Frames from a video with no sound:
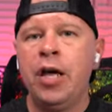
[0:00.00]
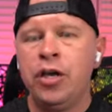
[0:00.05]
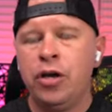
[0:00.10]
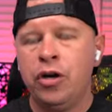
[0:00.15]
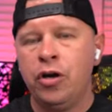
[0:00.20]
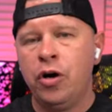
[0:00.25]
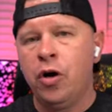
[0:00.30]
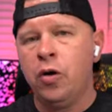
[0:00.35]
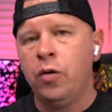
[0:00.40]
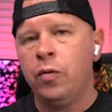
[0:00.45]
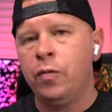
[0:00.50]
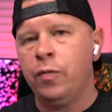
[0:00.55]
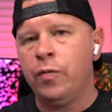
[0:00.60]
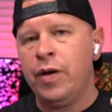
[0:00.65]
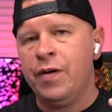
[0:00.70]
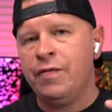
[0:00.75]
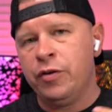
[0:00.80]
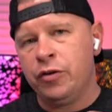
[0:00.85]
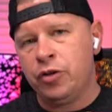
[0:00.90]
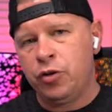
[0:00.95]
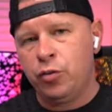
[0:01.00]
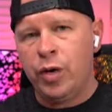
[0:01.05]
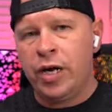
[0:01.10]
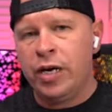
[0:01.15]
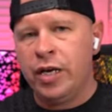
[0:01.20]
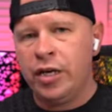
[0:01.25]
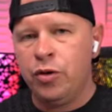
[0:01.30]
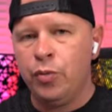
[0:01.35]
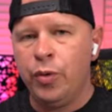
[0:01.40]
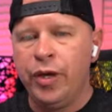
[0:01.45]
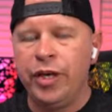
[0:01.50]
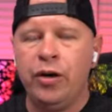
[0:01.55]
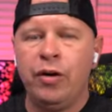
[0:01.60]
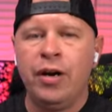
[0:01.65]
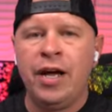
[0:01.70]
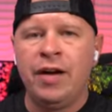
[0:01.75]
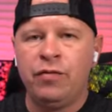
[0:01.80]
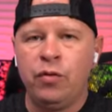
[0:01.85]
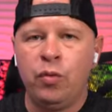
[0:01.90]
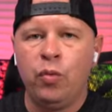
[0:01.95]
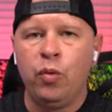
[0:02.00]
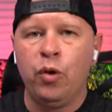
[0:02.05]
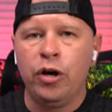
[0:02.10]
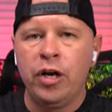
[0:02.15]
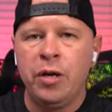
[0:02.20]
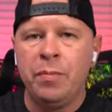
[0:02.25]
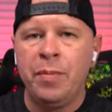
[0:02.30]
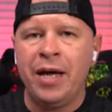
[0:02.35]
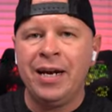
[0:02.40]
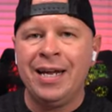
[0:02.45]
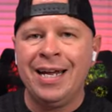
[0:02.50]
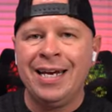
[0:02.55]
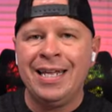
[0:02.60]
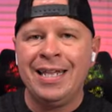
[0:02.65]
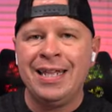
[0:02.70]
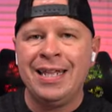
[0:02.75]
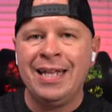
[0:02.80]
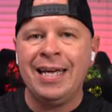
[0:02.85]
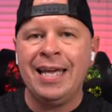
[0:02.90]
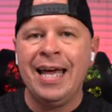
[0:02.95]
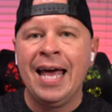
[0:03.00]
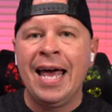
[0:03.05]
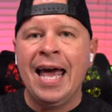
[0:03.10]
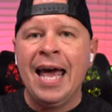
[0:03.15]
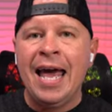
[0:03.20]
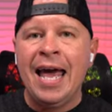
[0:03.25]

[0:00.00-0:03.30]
you know, if you're sweating, you really don't have to worry about anything.